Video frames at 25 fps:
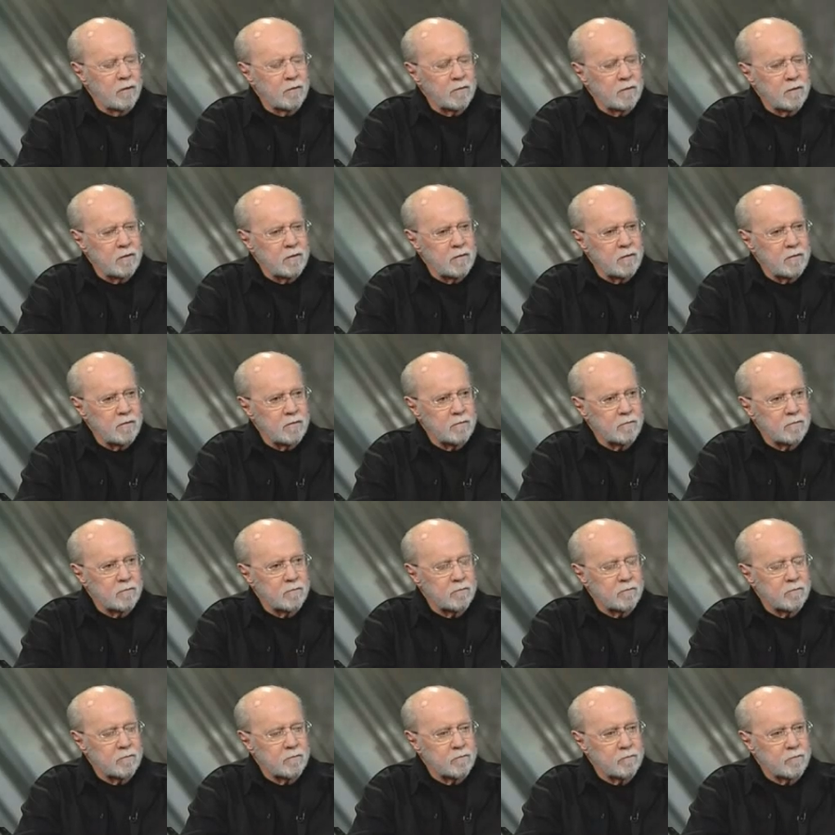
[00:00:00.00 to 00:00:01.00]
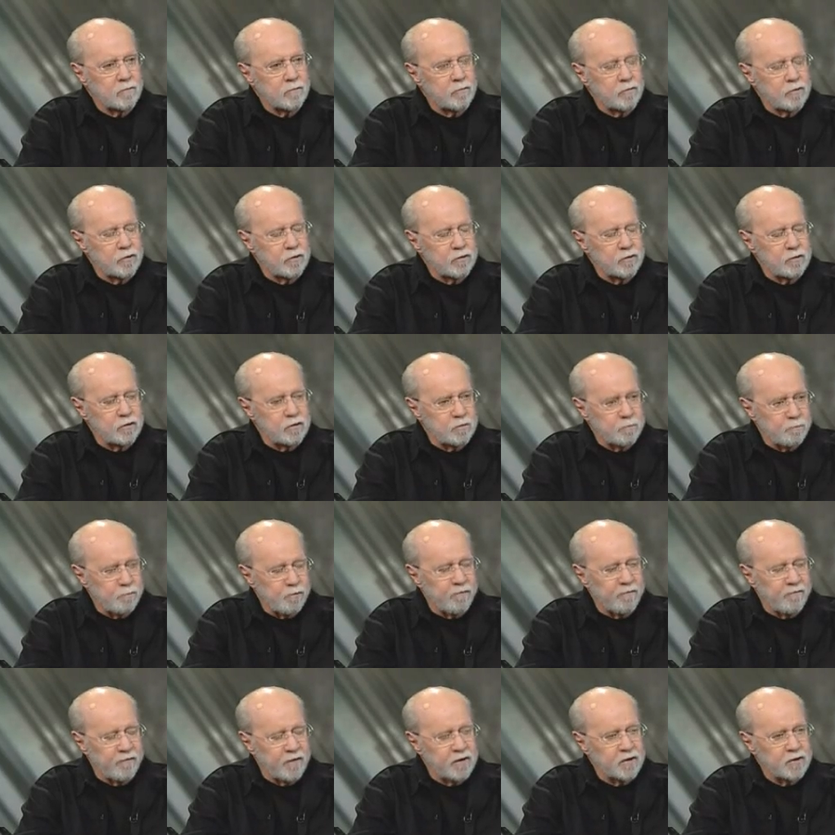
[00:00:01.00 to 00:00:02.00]
Don't these
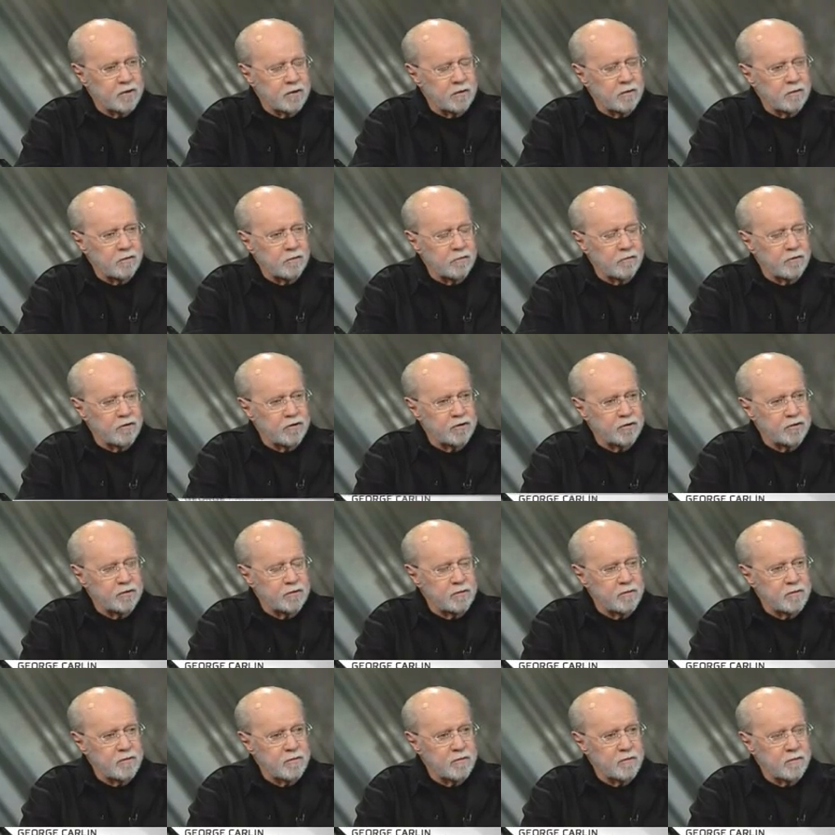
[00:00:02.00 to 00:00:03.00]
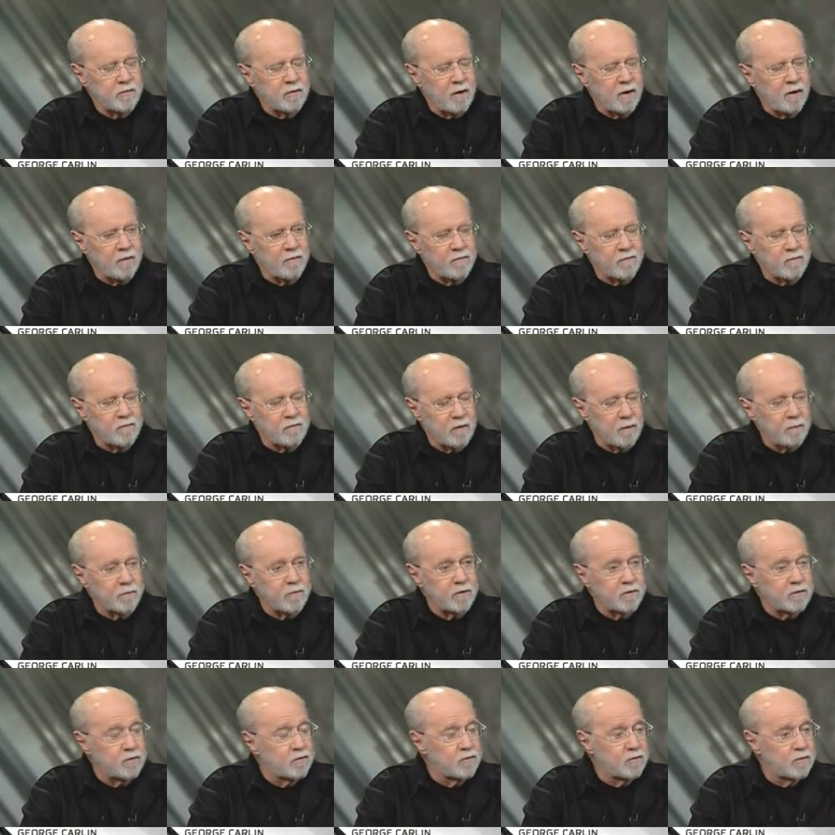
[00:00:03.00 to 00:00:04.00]
professional Christians have
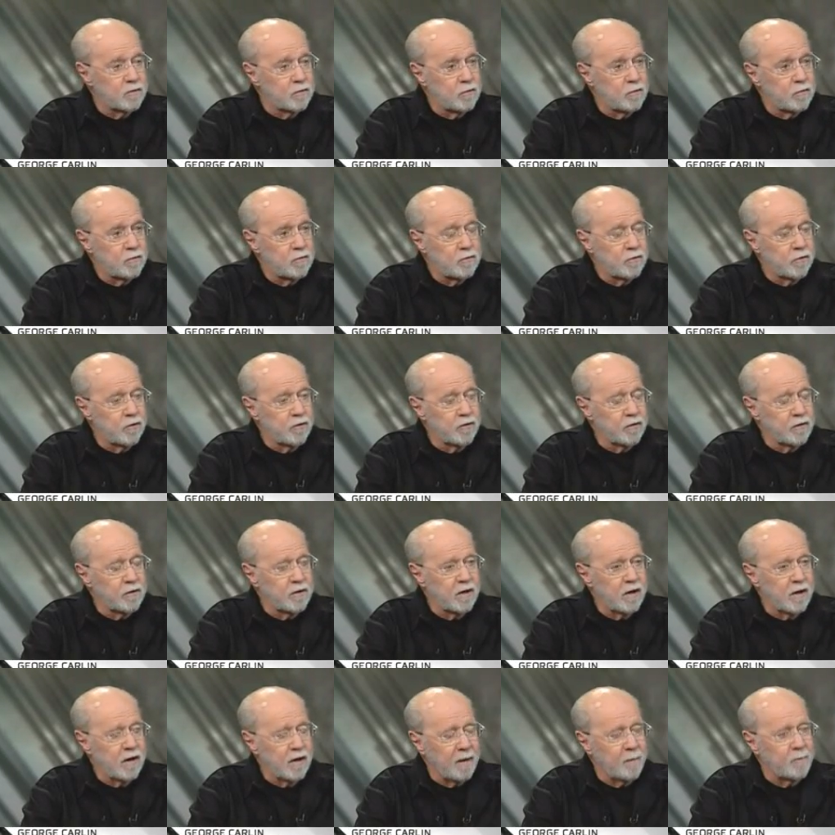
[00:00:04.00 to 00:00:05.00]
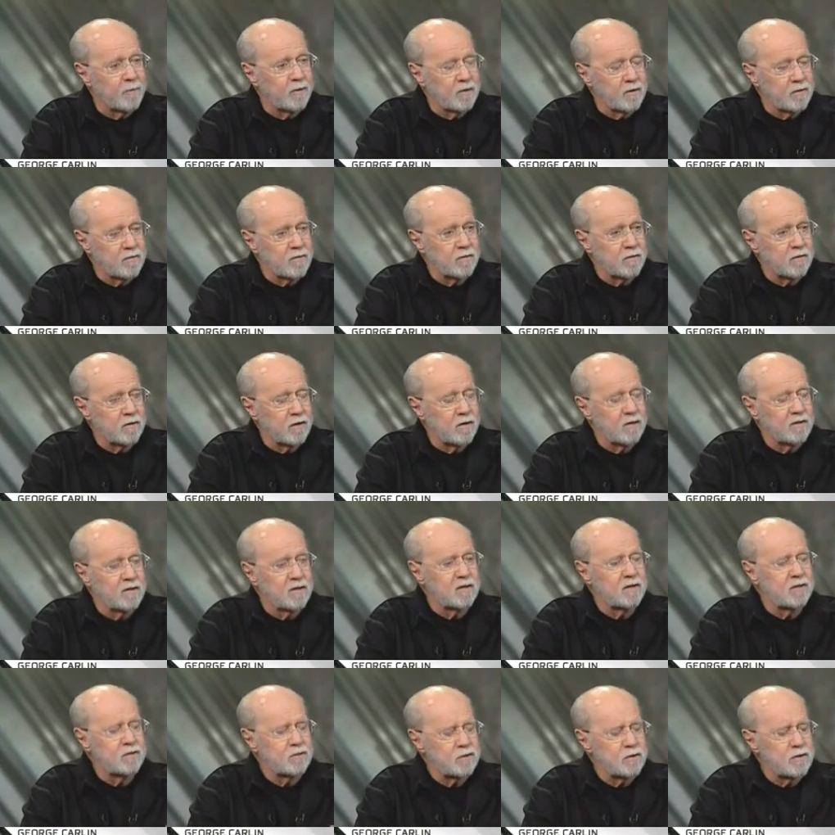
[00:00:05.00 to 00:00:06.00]
something to do during the day? I mean, isn't there?
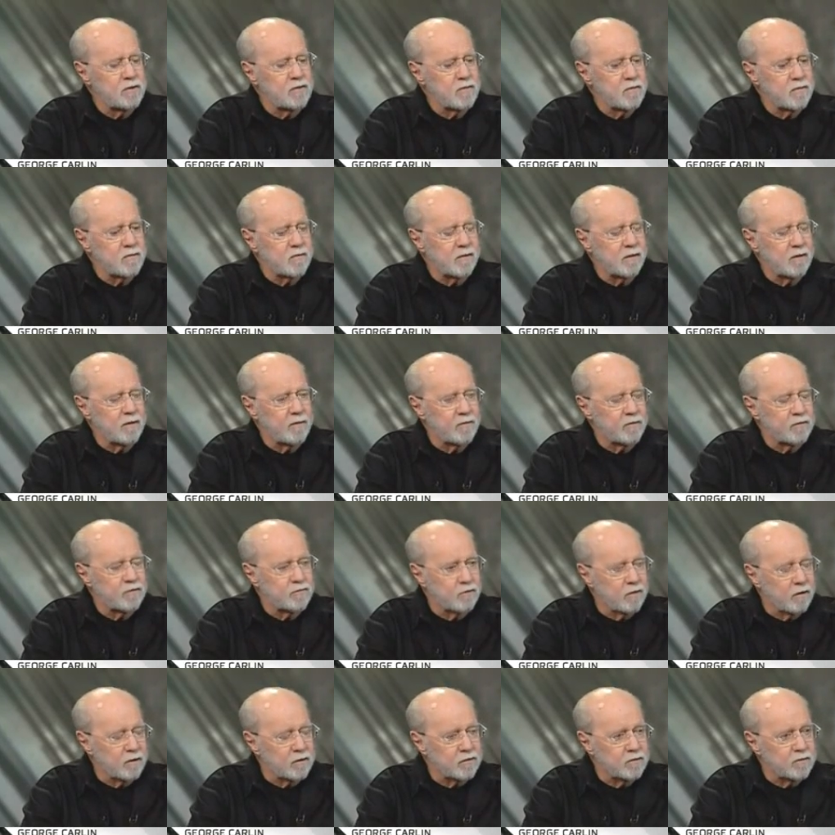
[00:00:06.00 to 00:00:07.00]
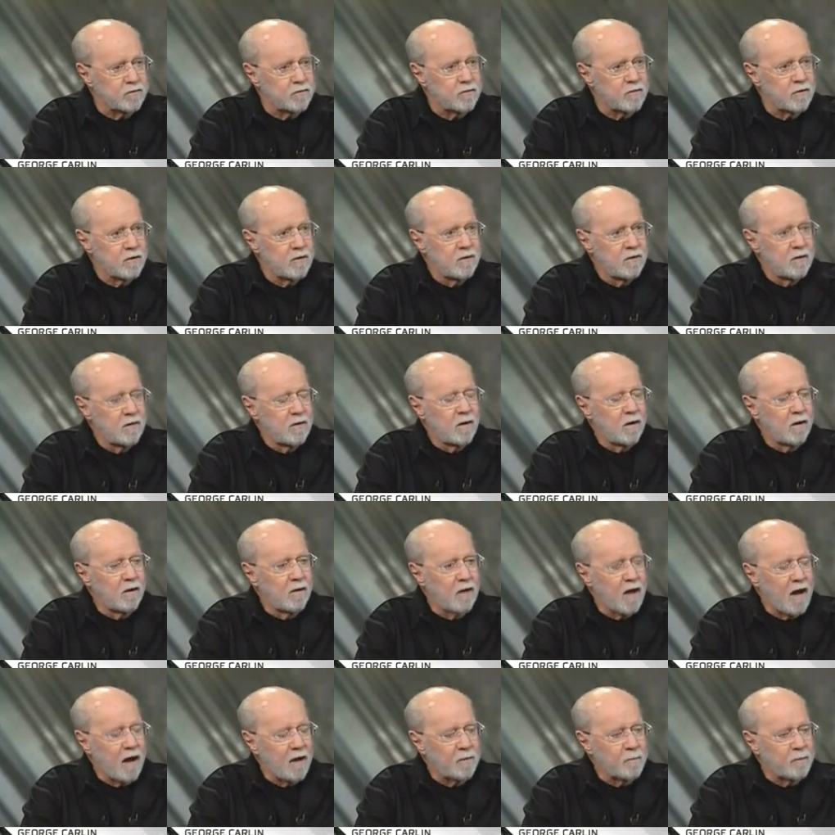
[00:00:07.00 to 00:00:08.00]
Didn't Jesus leave instructions
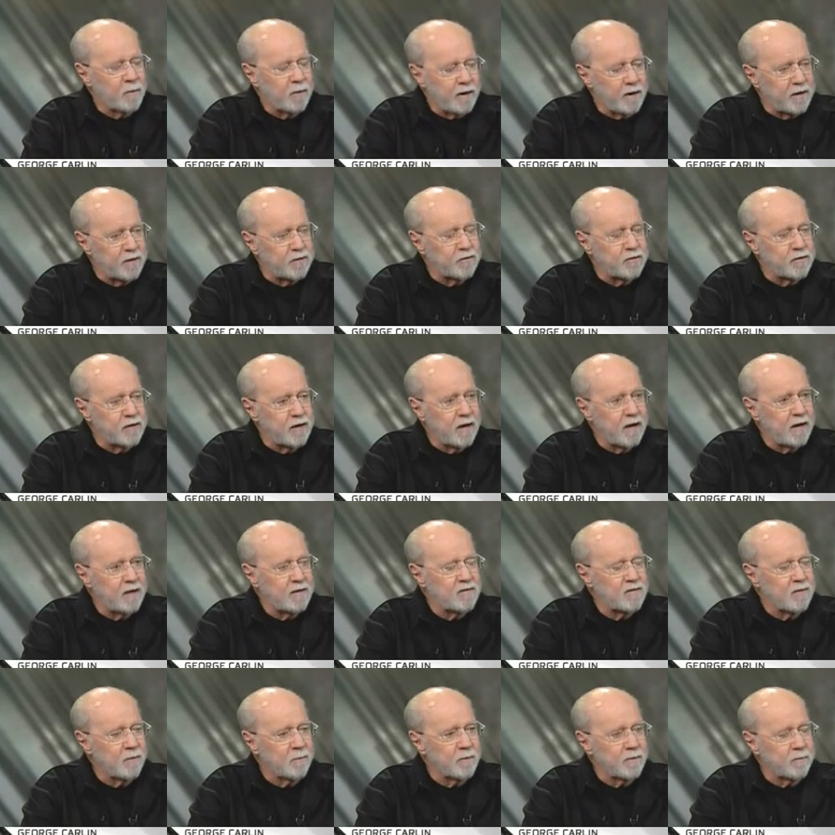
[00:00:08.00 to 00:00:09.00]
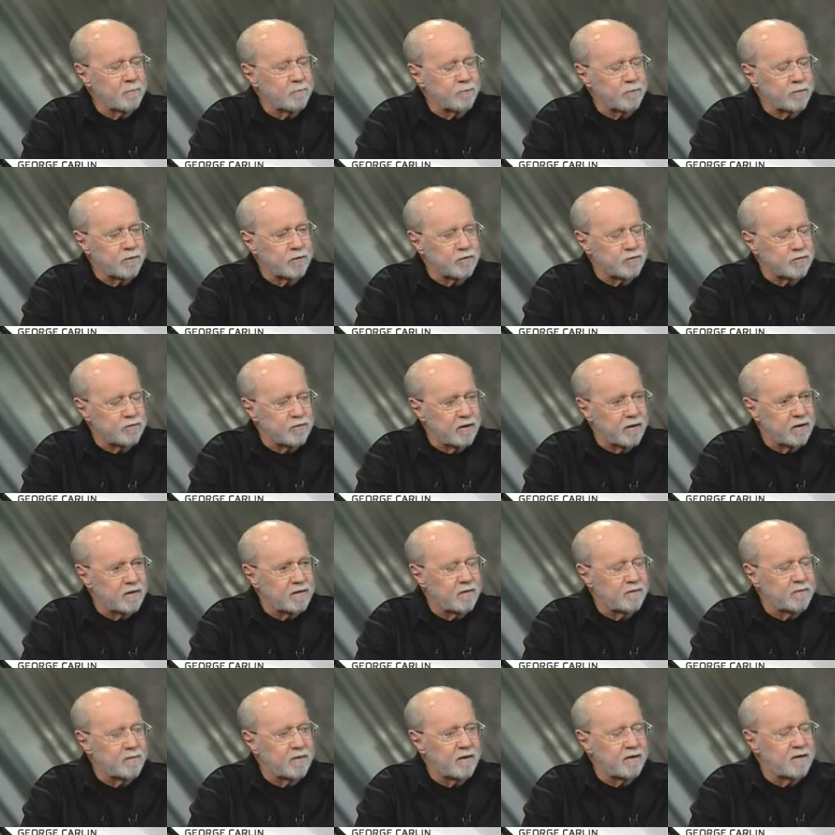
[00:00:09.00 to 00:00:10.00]
how to plan your day? Something
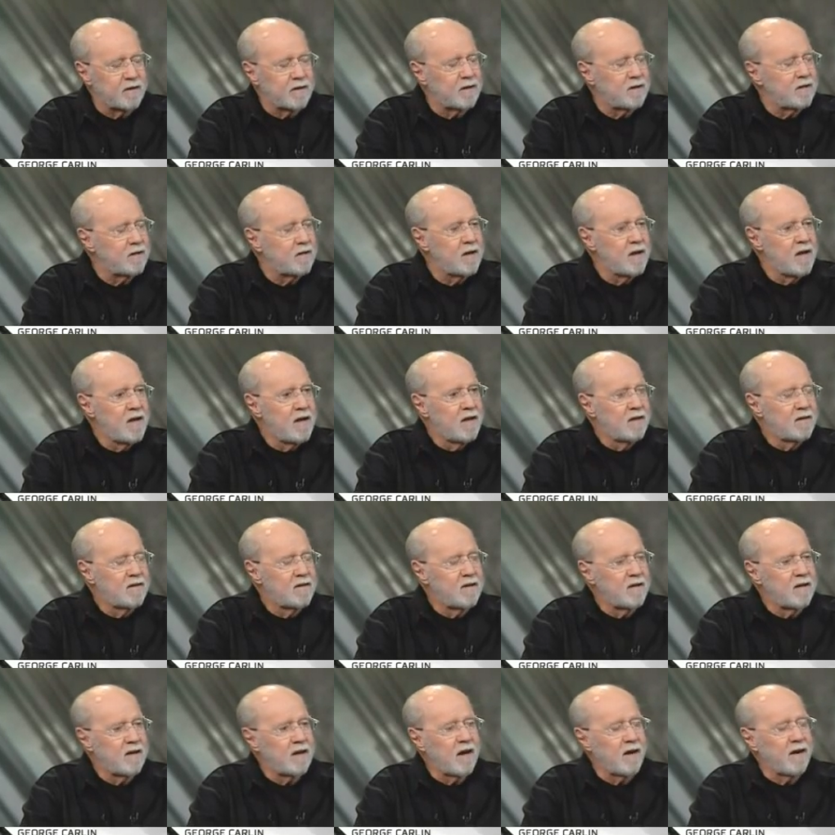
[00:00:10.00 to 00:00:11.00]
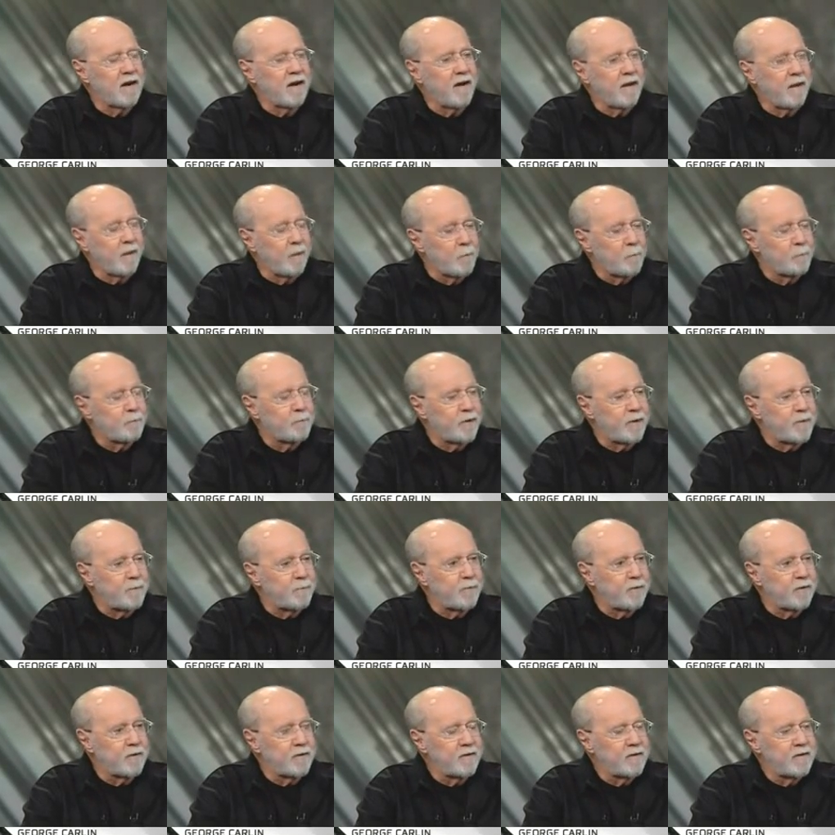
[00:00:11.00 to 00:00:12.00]
constructive? Didn't he kind of help
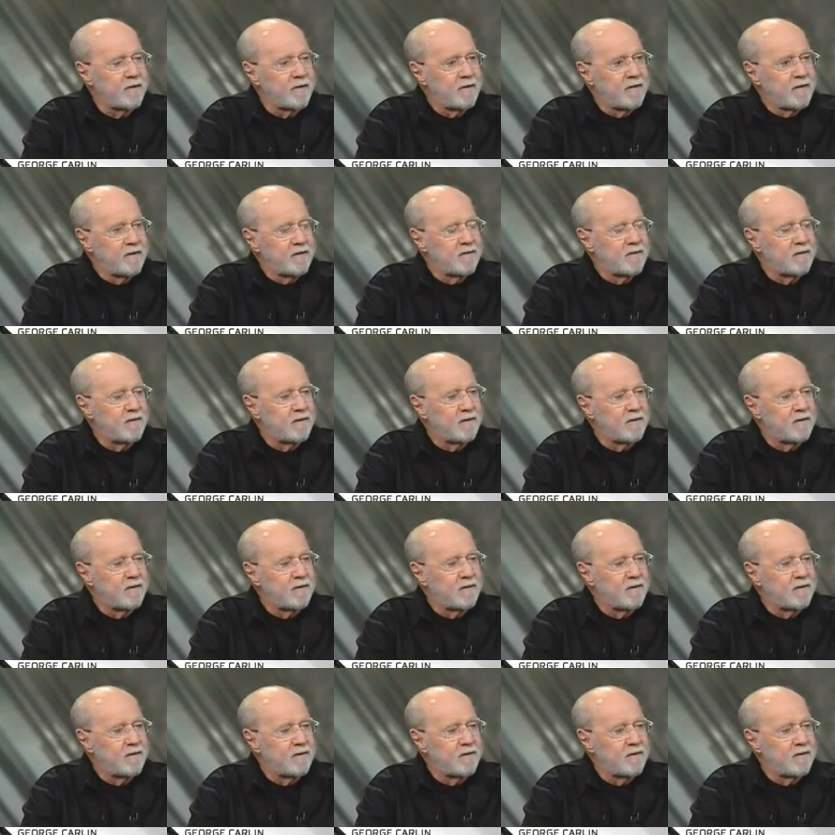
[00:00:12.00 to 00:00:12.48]
people?